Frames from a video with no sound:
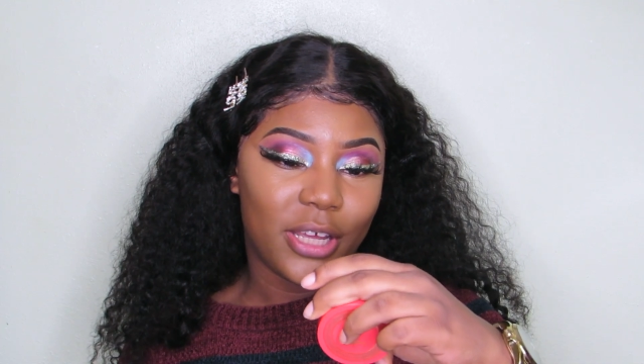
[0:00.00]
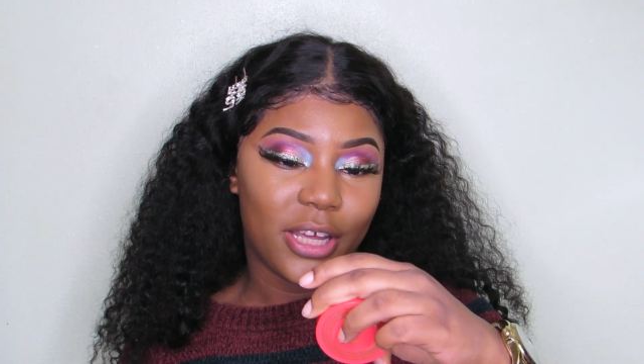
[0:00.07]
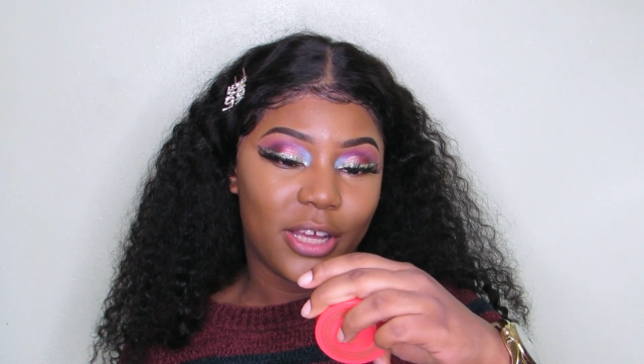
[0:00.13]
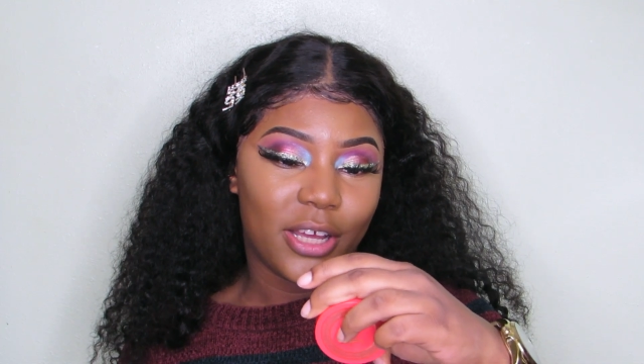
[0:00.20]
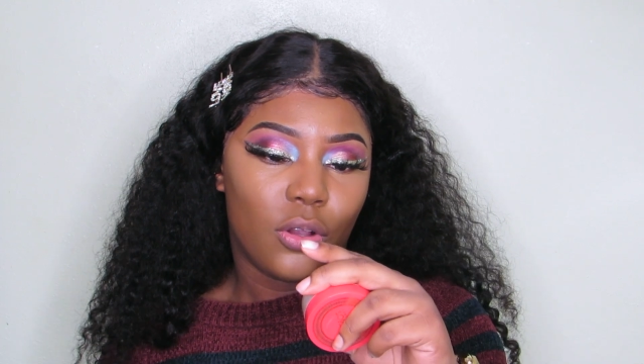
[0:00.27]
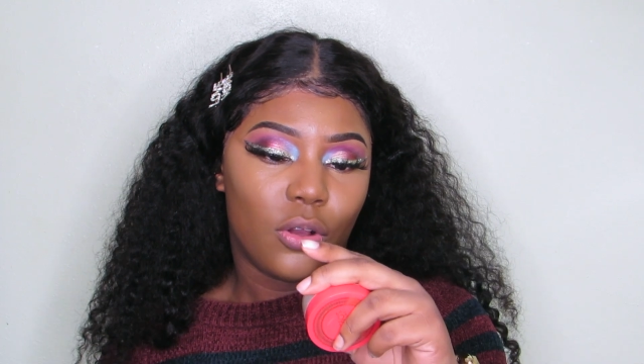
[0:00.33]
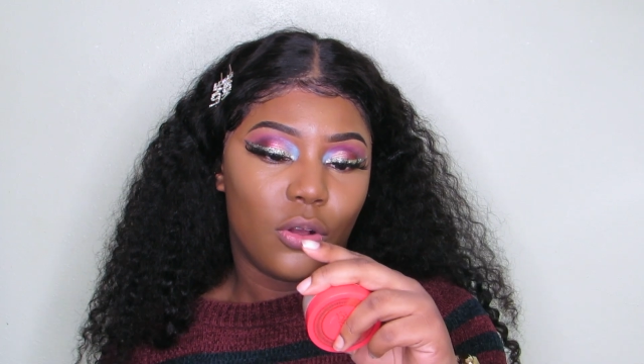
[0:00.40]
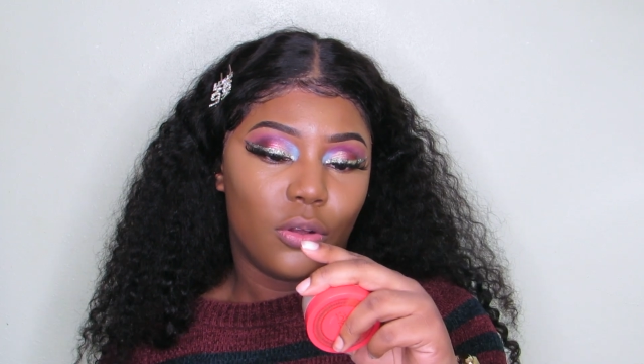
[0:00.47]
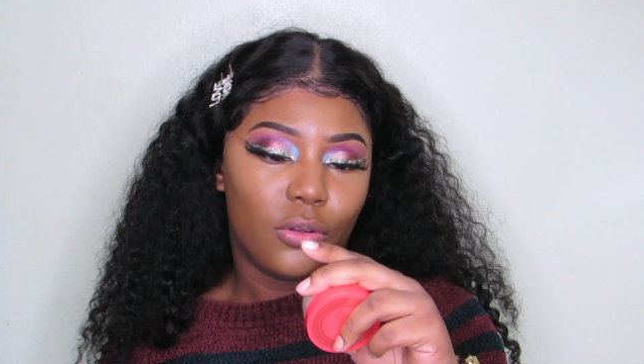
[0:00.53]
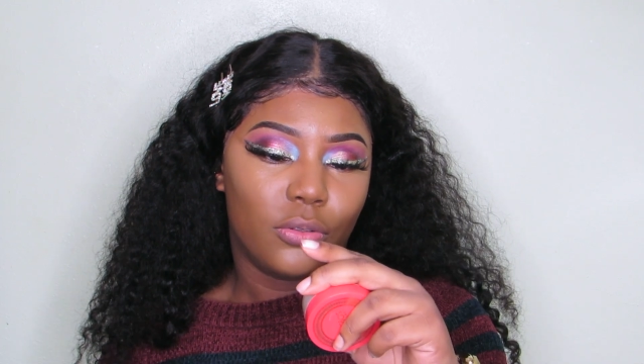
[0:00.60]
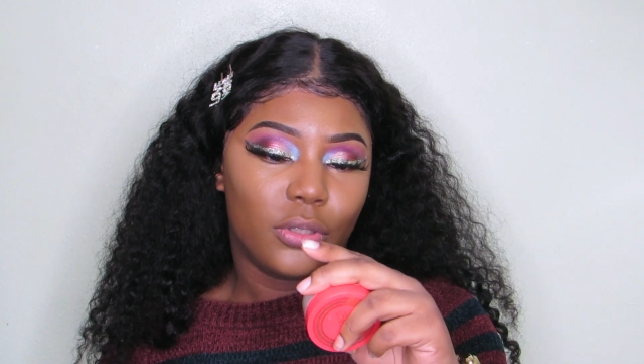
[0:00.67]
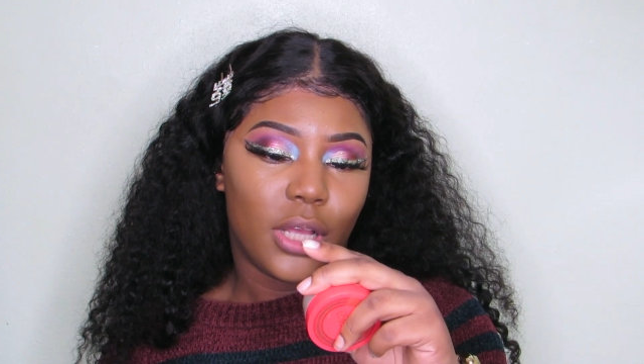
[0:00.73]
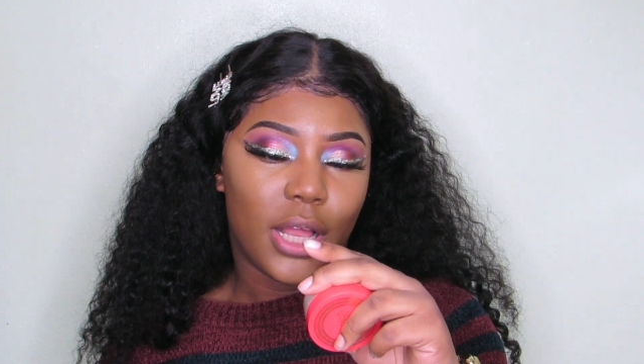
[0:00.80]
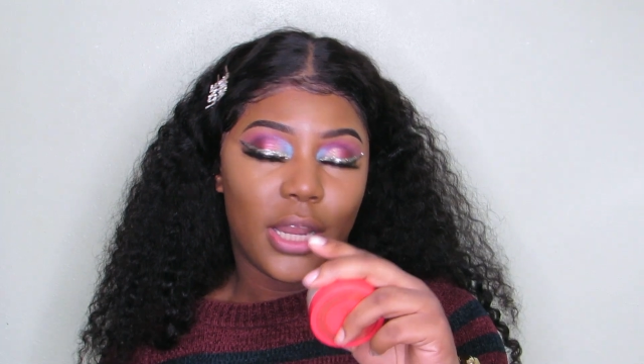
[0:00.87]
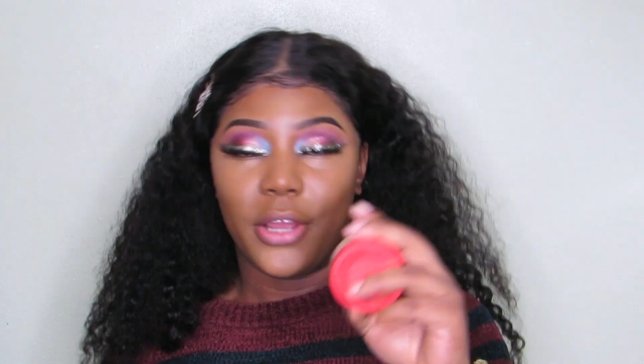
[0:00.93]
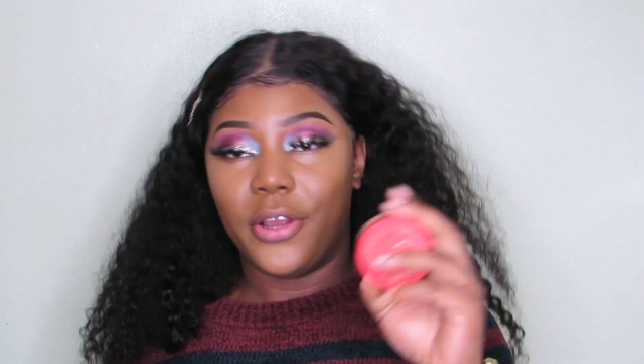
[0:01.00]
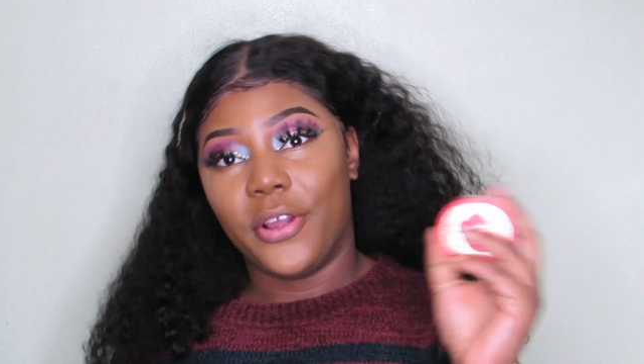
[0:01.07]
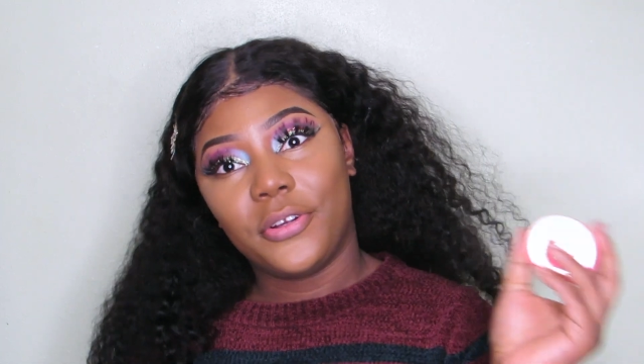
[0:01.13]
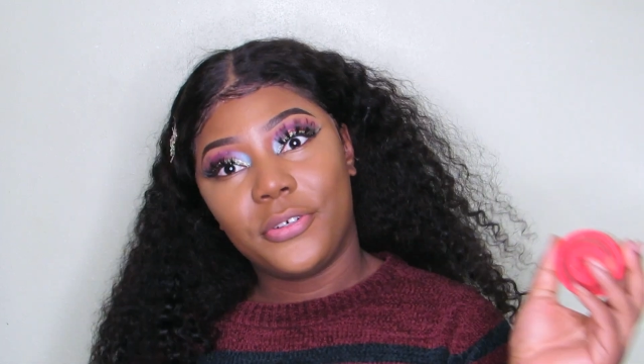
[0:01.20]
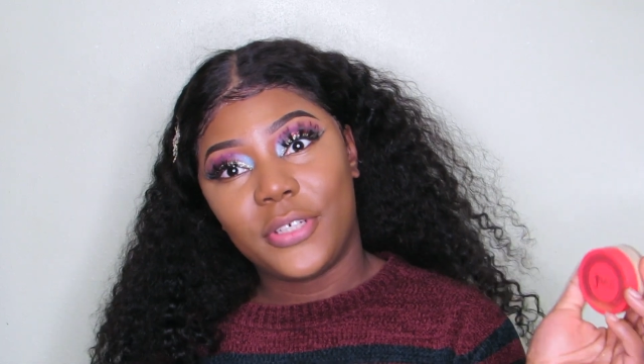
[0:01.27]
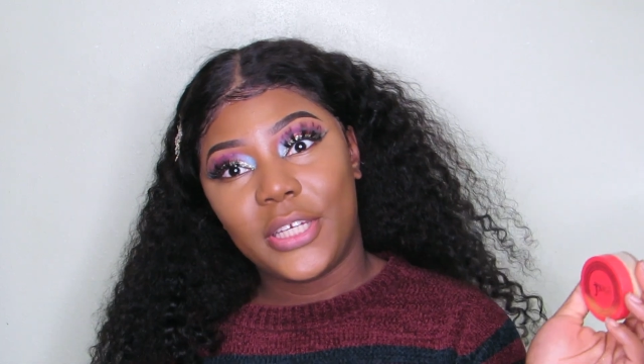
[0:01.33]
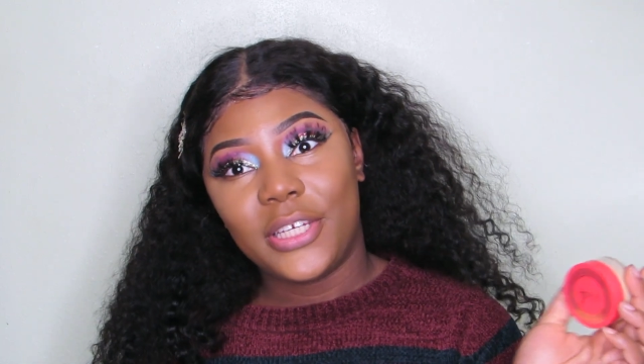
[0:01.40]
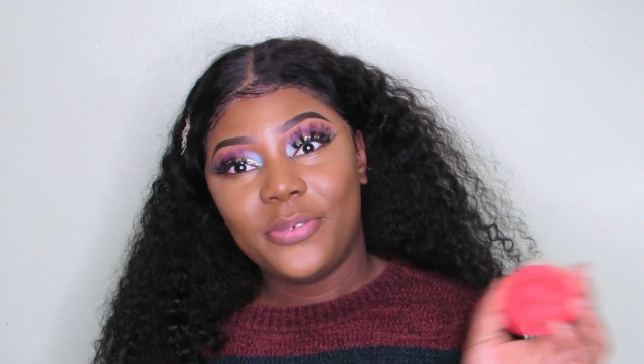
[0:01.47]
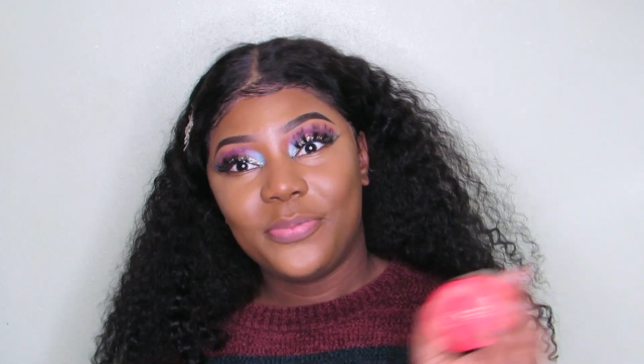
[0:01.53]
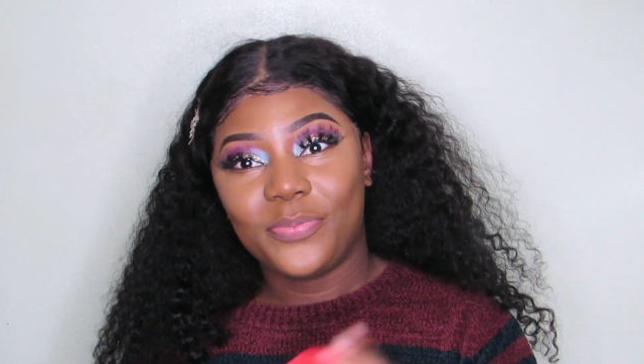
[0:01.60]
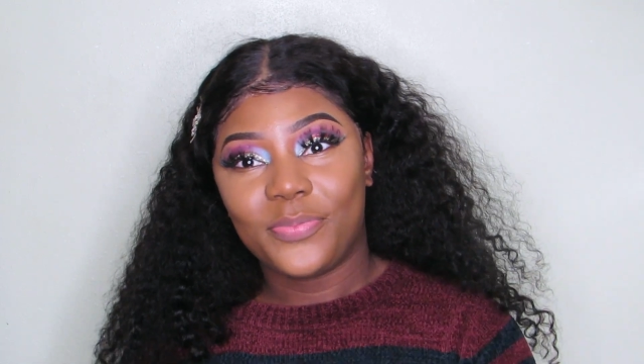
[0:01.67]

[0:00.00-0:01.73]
in called Kalahari.